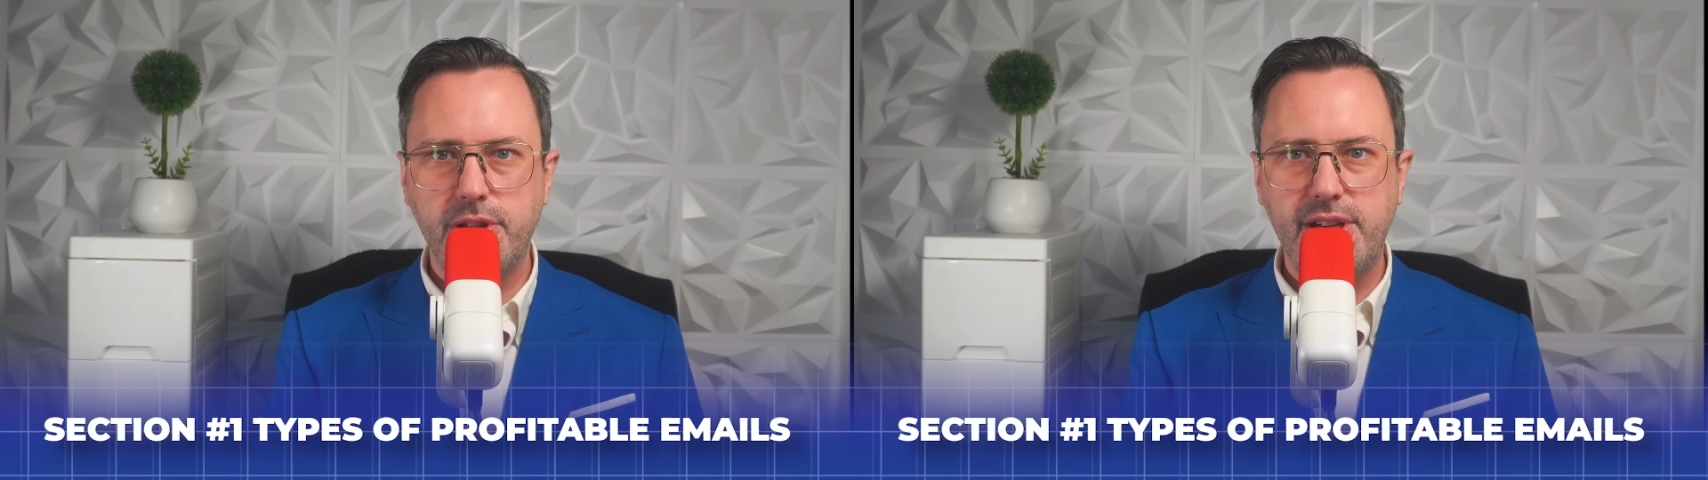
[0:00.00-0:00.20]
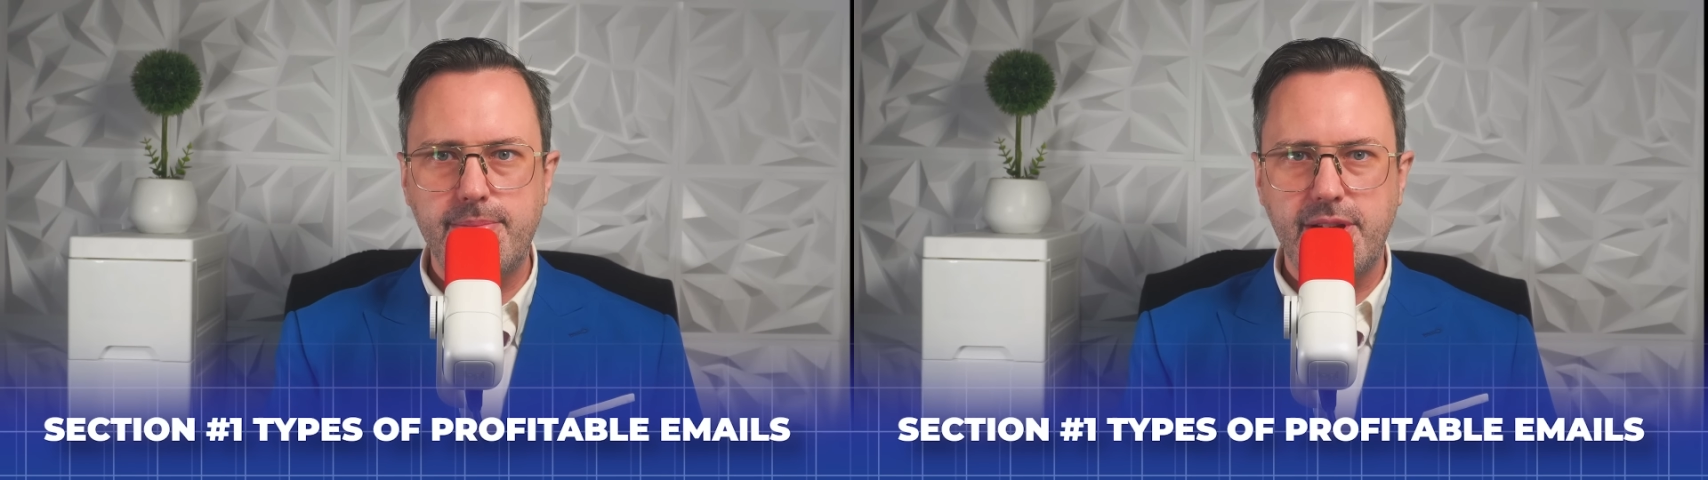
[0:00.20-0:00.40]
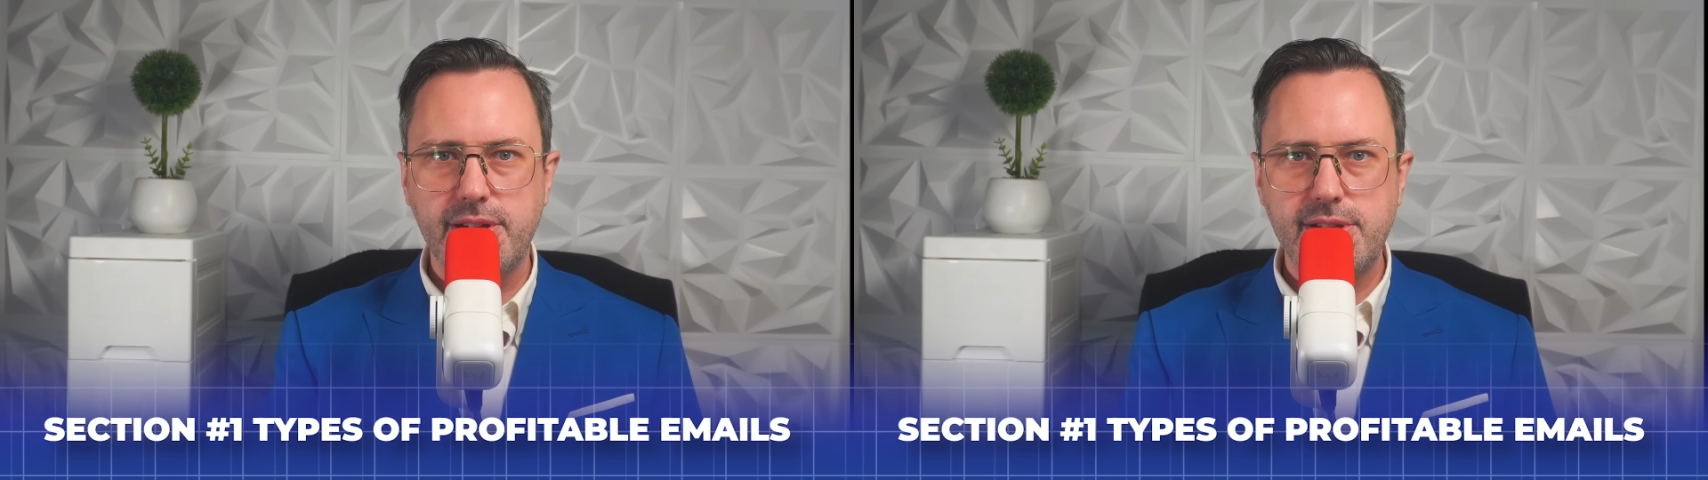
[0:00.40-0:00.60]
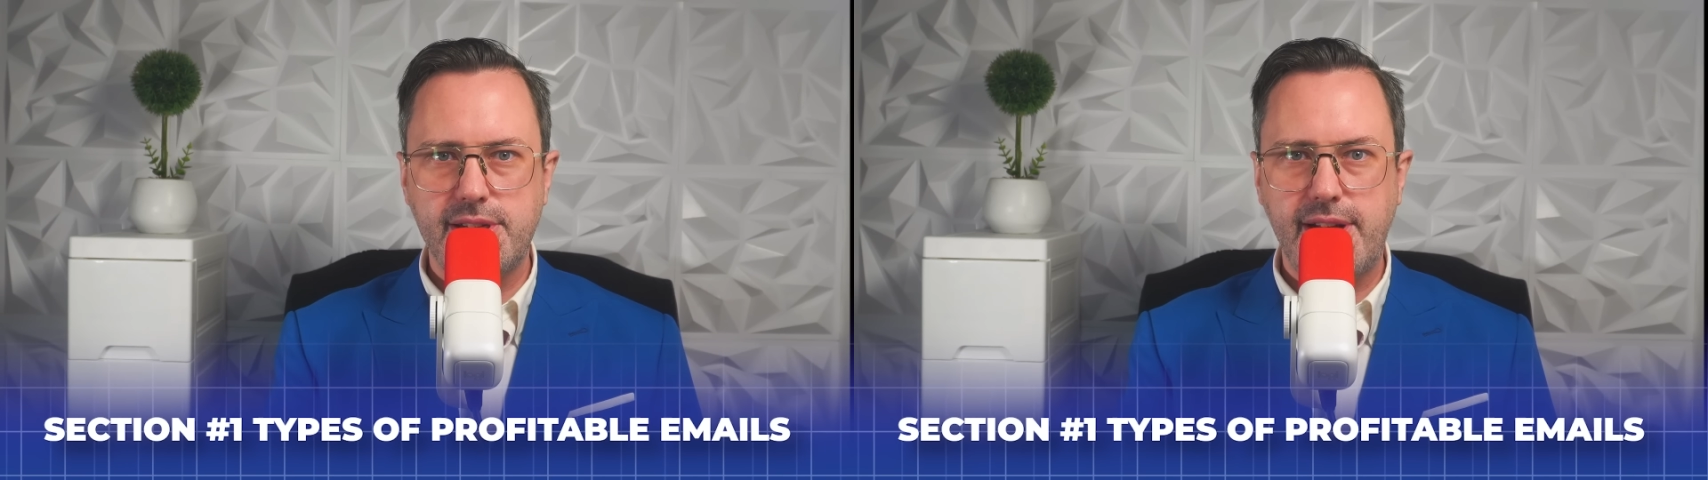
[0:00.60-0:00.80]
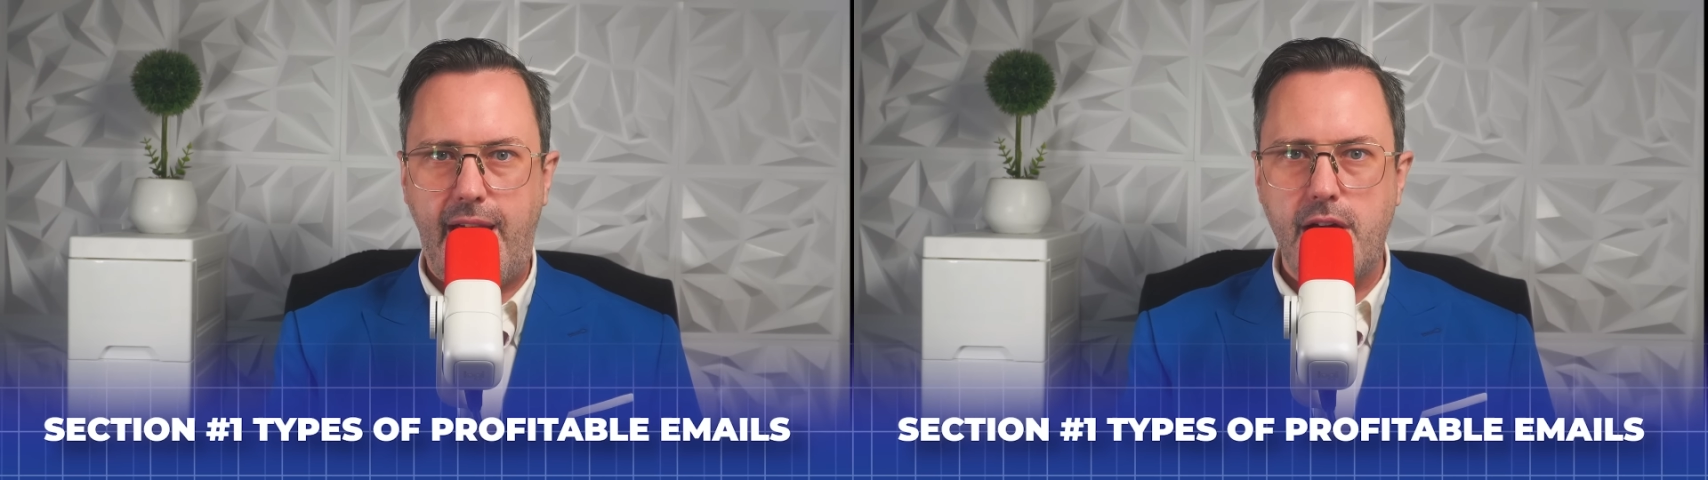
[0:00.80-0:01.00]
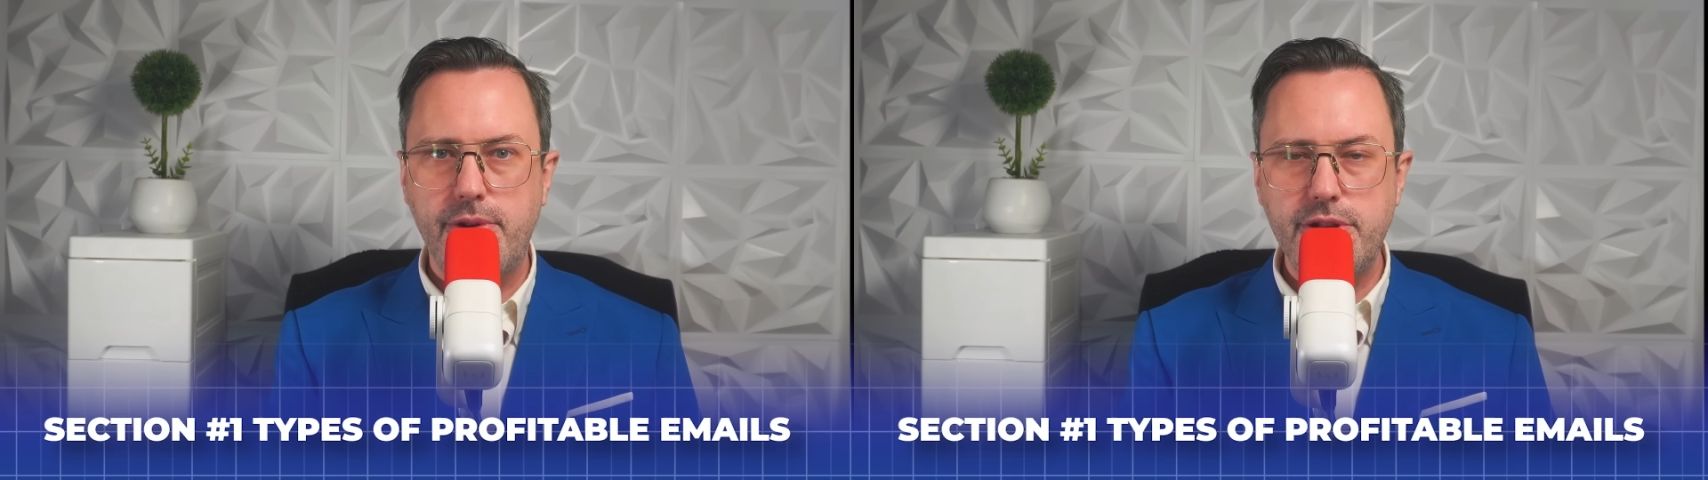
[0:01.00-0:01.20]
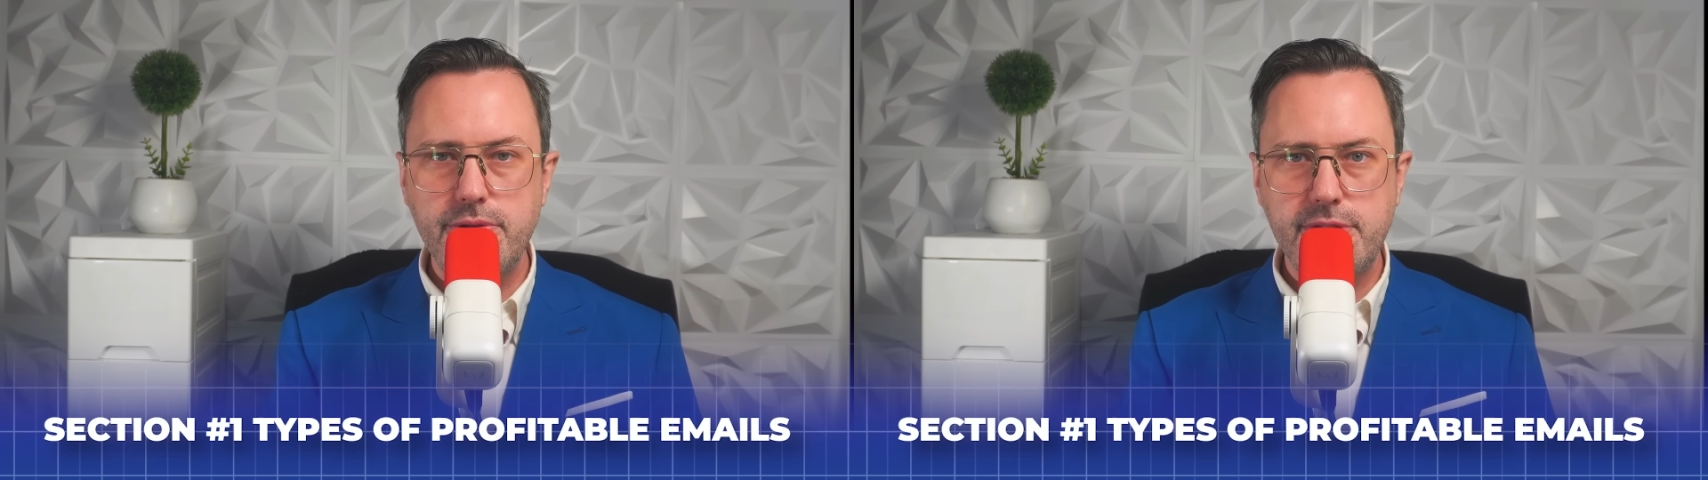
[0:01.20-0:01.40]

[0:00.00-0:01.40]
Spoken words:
emails and how to use